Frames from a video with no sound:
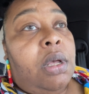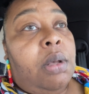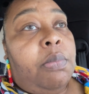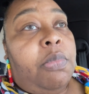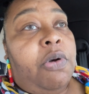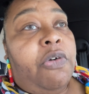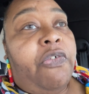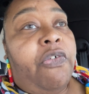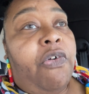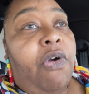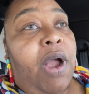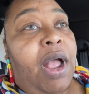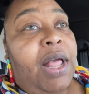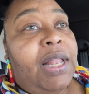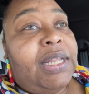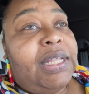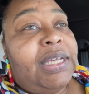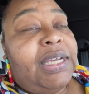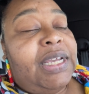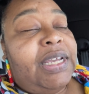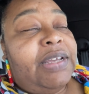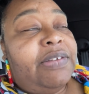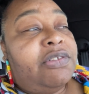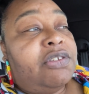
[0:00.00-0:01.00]
before I
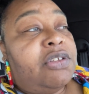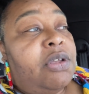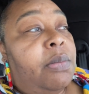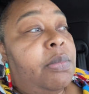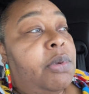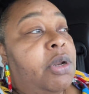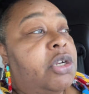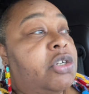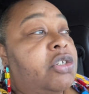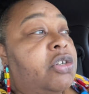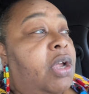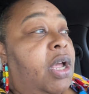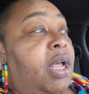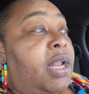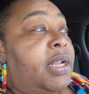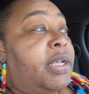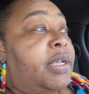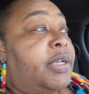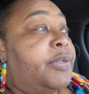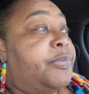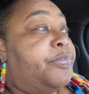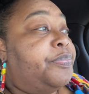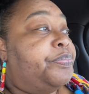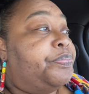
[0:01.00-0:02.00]
leave. So I'm gonna try
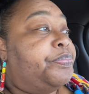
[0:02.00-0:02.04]
to